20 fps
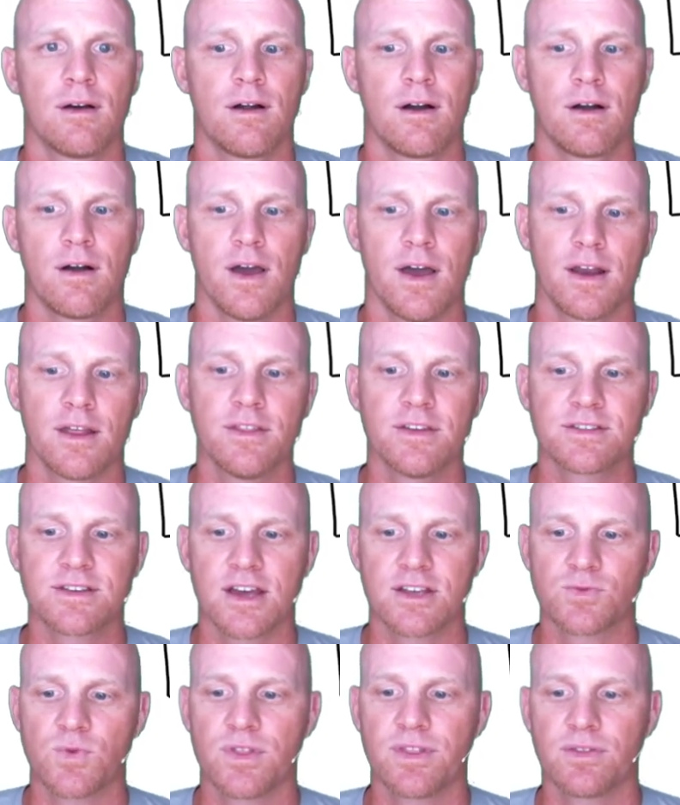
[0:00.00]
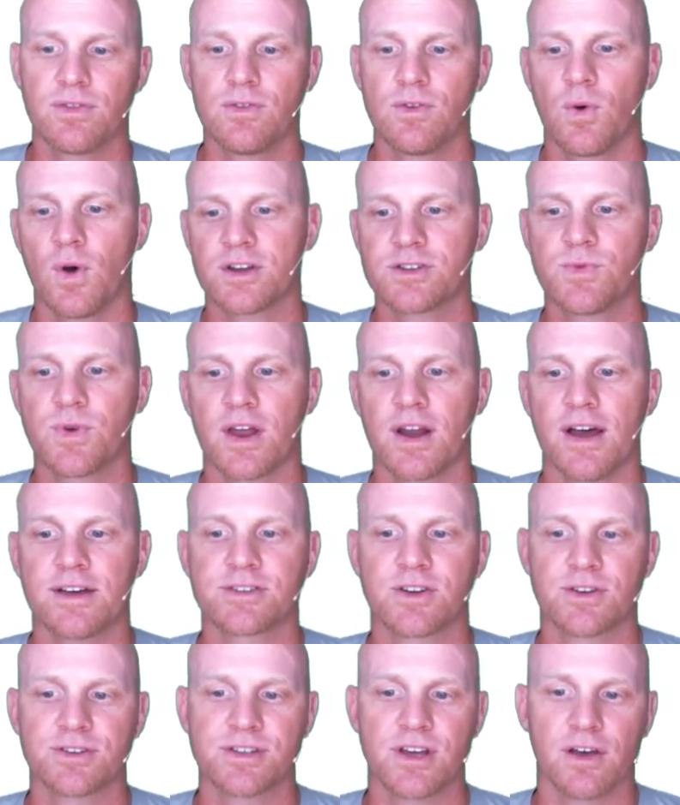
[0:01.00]
All right, in this case, one question we could
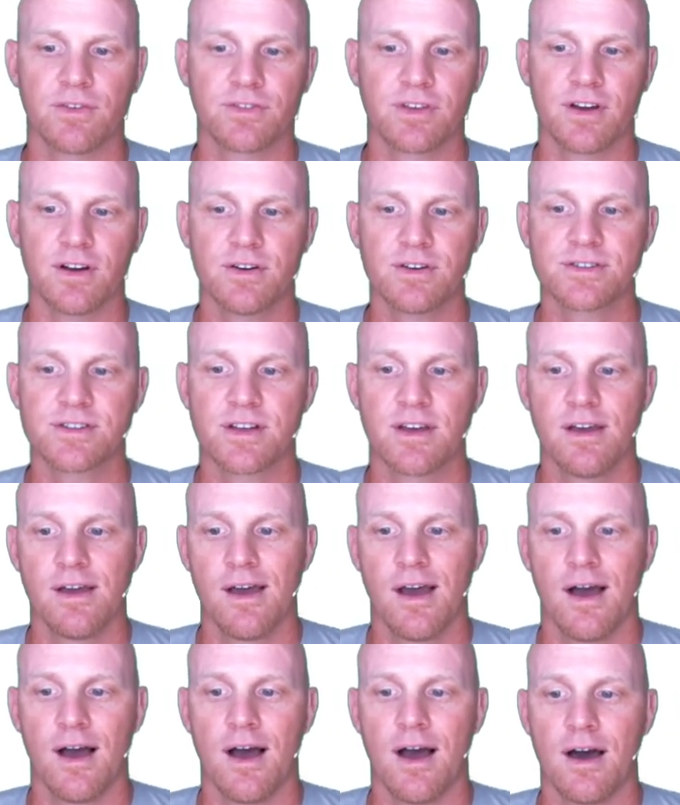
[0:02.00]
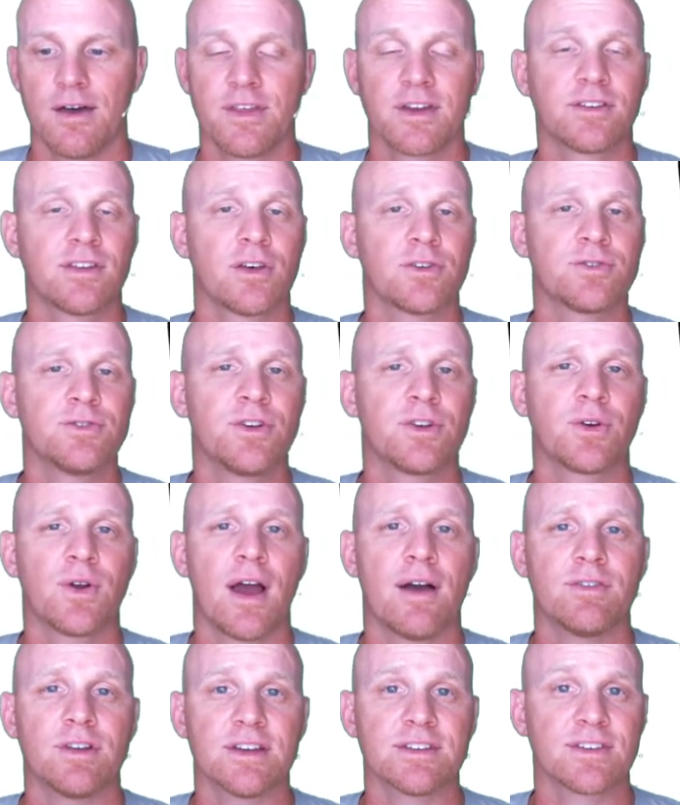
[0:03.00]
ask ourselves here is uh, the acceleration due to
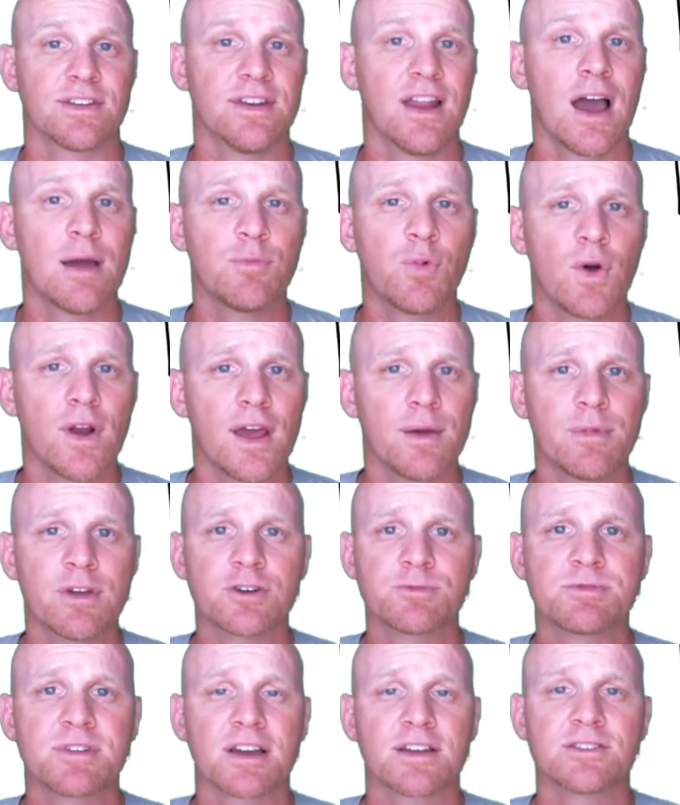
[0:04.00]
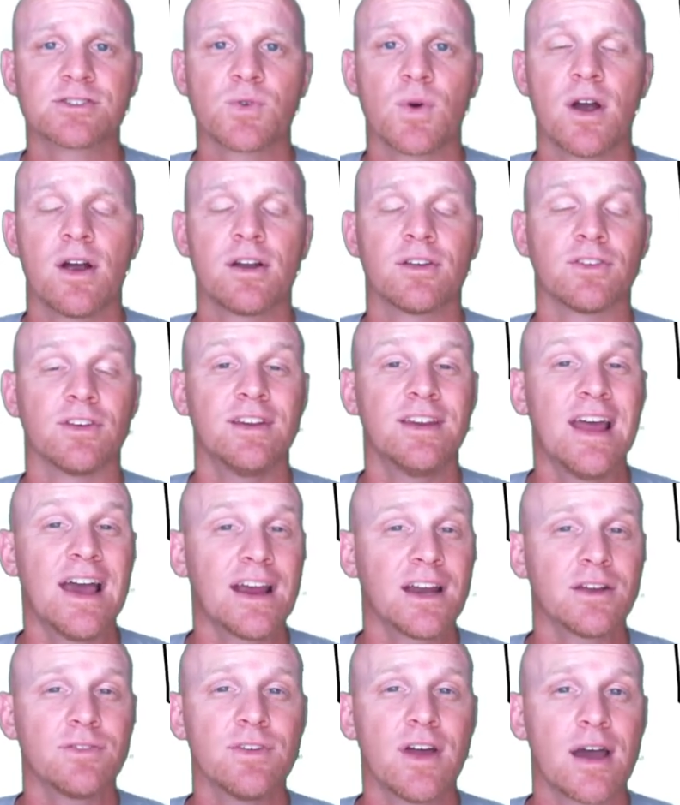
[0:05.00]
gravity. Is it 9.8 meters per second squared? Is it
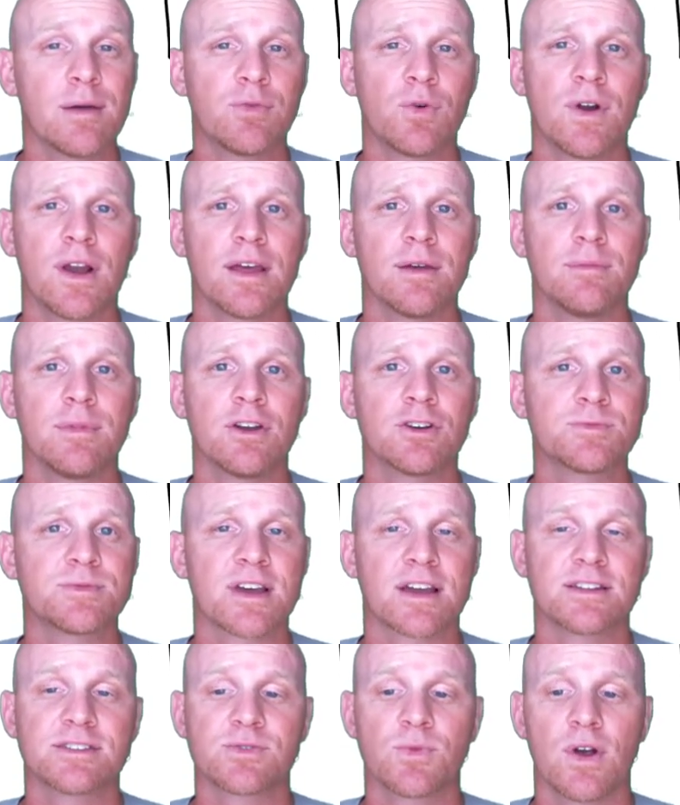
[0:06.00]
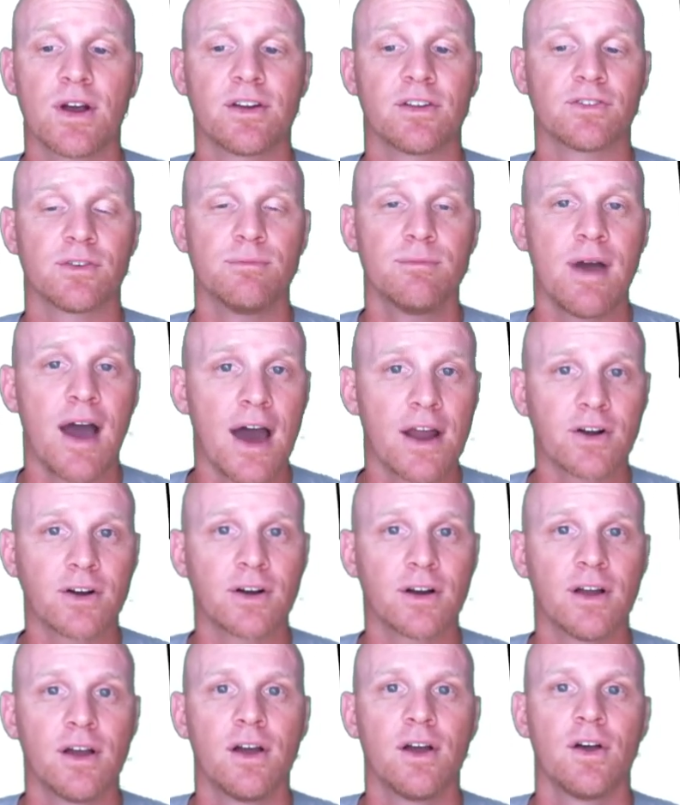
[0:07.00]
negative 9.8 meters per second squared? Does it
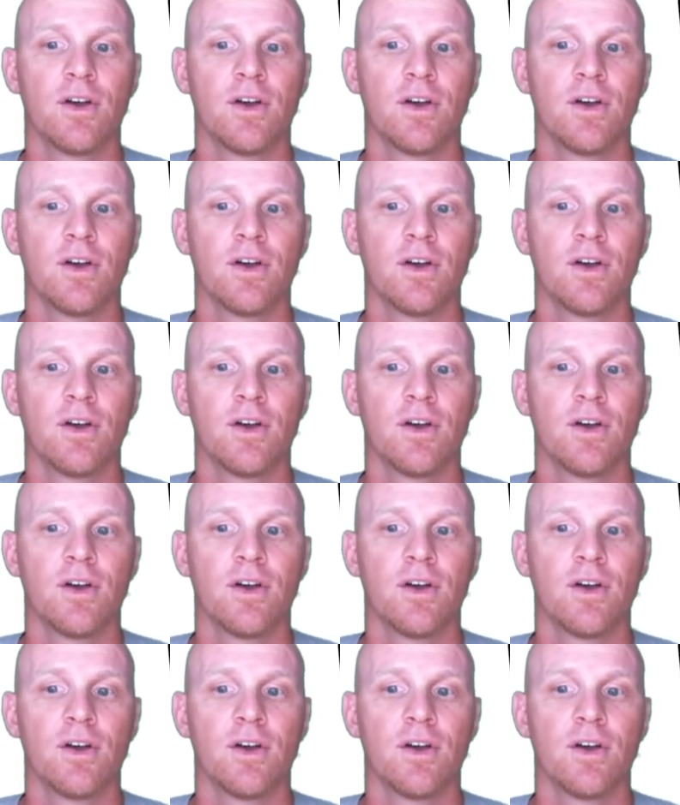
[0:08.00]
matter?